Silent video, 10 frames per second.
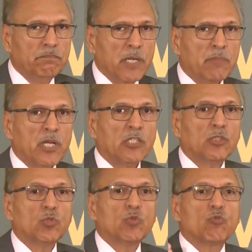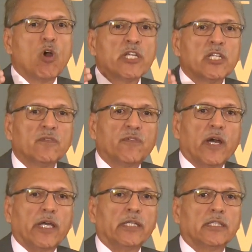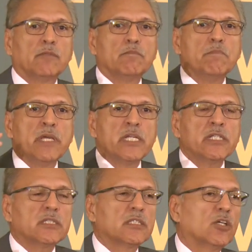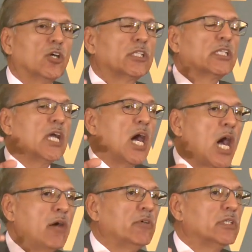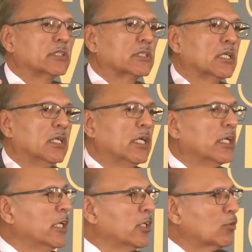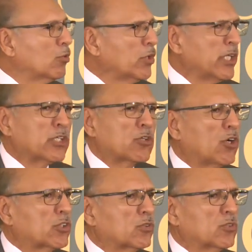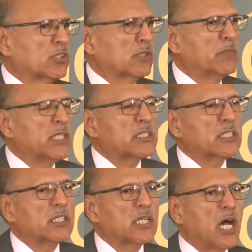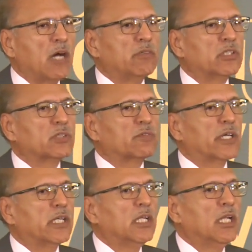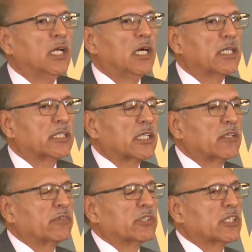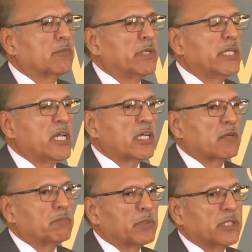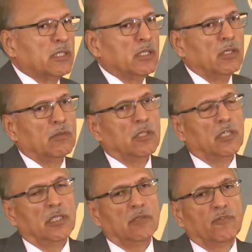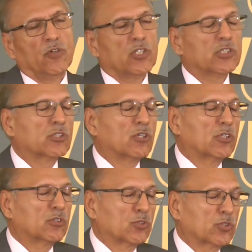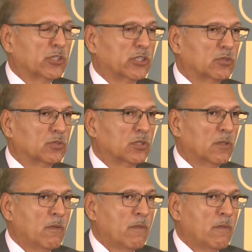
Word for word: Pemra to quantify the minutes or the hours, including talk shows, the minutes and the hours where a television, a media company uh, focused on social issues.